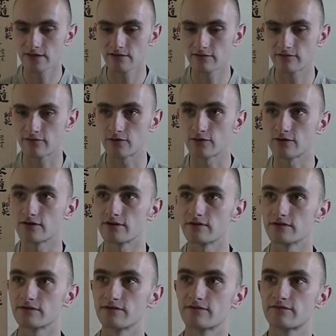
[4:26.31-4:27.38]
for
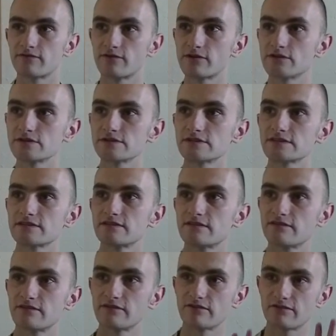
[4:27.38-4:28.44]
the first
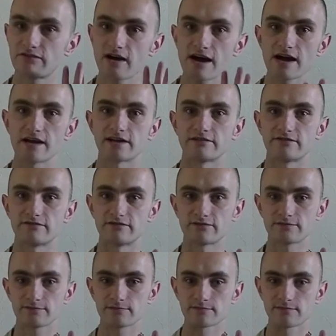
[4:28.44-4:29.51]
5
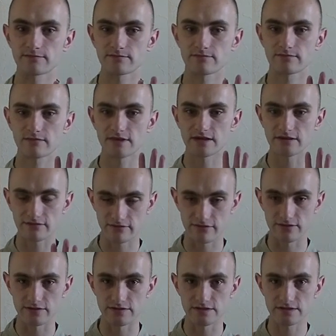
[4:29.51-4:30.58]

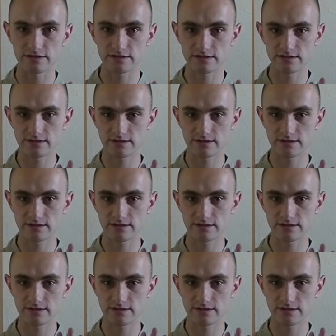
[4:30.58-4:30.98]
infusions